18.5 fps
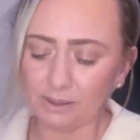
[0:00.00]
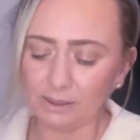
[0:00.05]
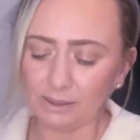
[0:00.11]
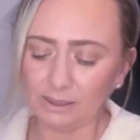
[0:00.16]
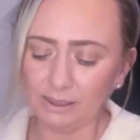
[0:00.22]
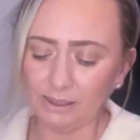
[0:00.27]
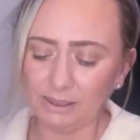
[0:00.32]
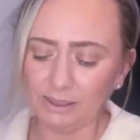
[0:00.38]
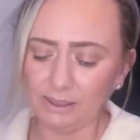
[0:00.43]

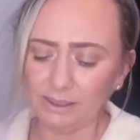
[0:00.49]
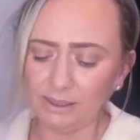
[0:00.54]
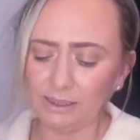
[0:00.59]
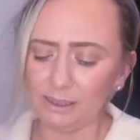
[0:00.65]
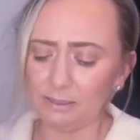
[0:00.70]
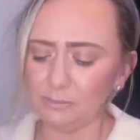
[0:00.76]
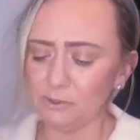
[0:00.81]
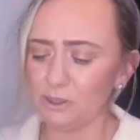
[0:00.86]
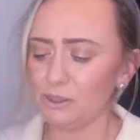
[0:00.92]
Again,
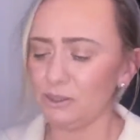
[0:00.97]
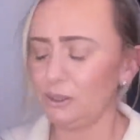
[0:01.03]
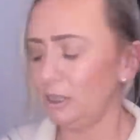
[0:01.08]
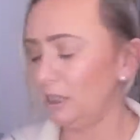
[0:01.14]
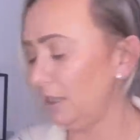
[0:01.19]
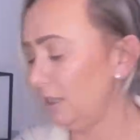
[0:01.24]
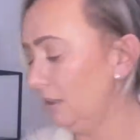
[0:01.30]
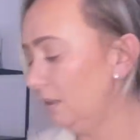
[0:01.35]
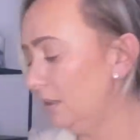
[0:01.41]
I'm just
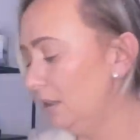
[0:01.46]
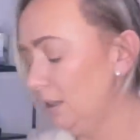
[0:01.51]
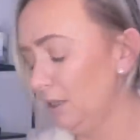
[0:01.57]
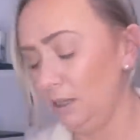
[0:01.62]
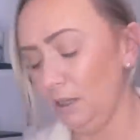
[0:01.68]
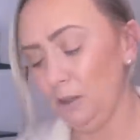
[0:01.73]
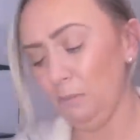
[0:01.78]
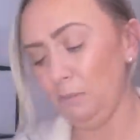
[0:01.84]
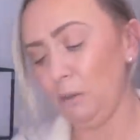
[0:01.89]
going to
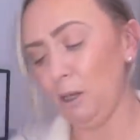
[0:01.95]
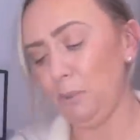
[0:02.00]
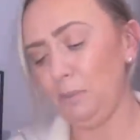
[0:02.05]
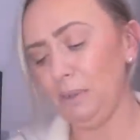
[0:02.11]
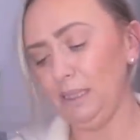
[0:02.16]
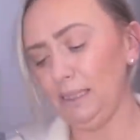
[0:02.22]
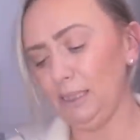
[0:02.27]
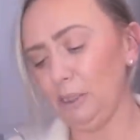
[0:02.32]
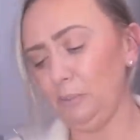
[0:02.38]
pop
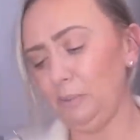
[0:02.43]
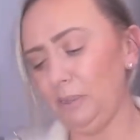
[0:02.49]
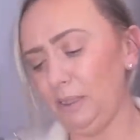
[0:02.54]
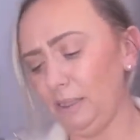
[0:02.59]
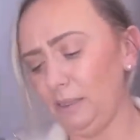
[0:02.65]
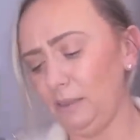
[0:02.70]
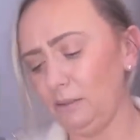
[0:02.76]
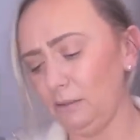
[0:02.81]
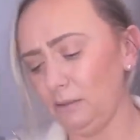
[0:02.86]
a little
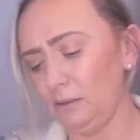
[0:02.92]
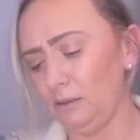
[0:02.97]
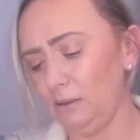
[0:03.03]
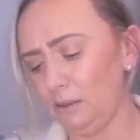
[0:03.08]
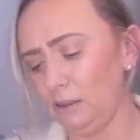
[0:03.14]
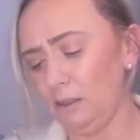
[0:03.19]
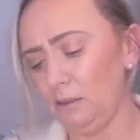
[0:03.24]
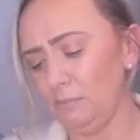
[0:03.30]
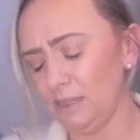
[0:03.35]
bit
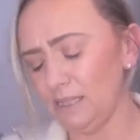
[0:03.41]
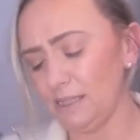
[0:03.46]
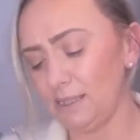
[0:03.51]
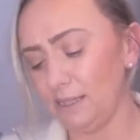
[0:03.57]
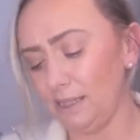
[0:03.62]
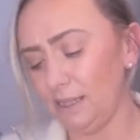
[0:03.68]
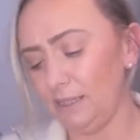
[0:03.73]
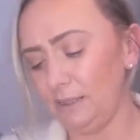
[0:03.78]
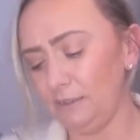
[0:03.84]
on my
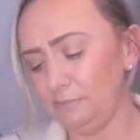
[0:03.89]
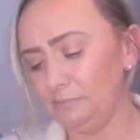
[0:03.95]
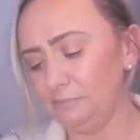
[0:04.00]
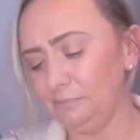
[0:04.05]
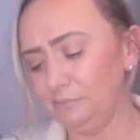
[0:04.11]
skin